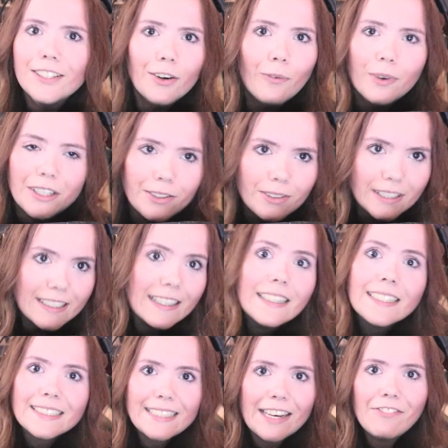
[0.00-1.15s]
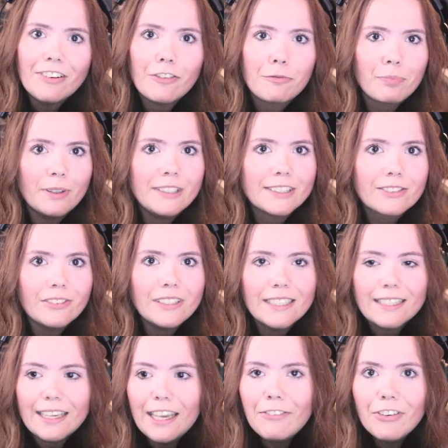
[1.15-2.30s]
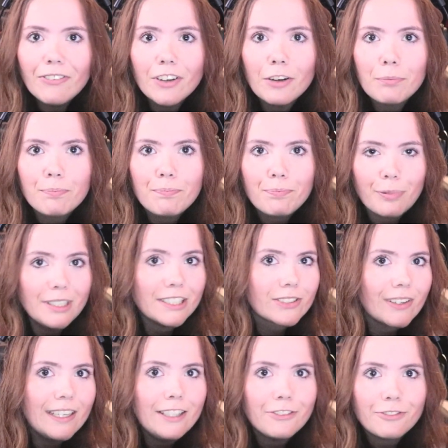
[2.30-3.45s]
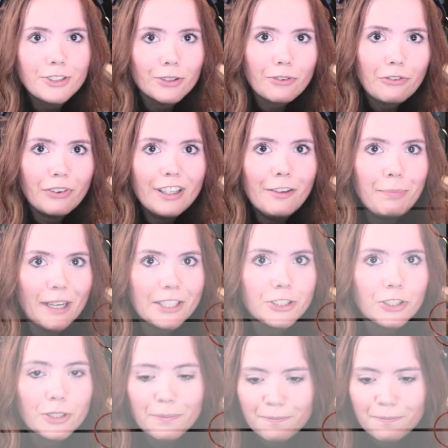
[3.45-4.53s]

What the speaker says: want to do that. And it's the same thing with print screens. Like, if you want to print screen photography, a picture,